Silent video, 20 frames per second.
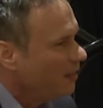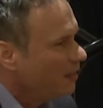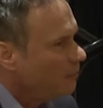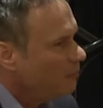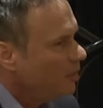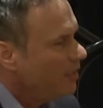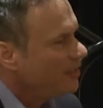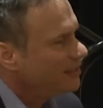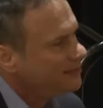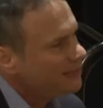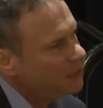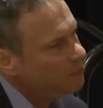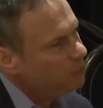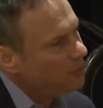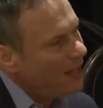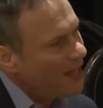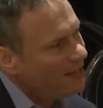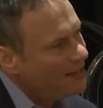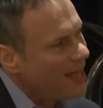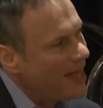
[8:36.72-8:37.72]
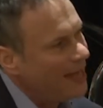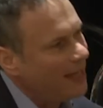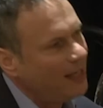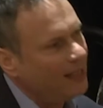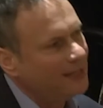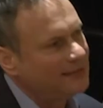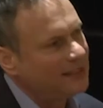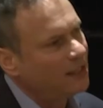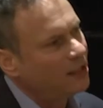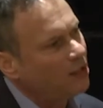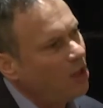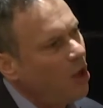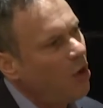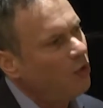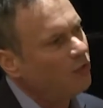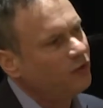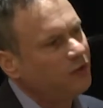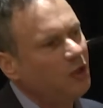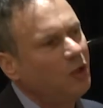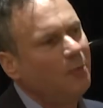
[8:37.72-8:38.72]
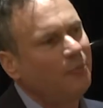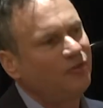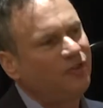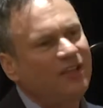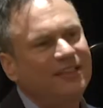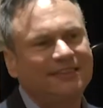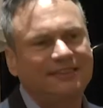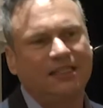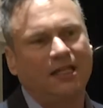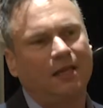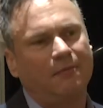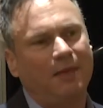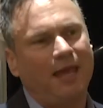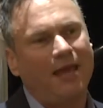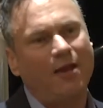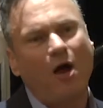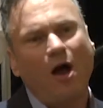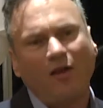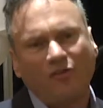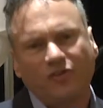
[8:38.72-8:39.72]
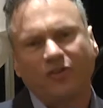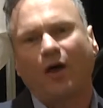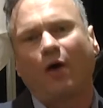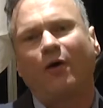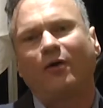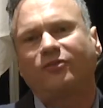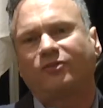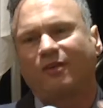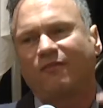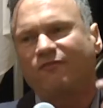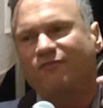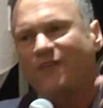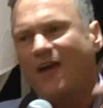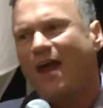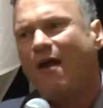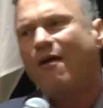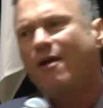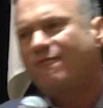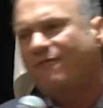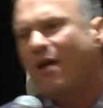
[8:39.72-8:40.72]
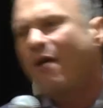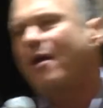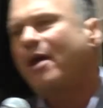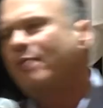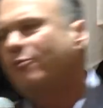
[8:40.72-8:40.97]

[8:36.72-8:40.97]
But you see, bloodletting is a closed-loop system, and also it's a very, very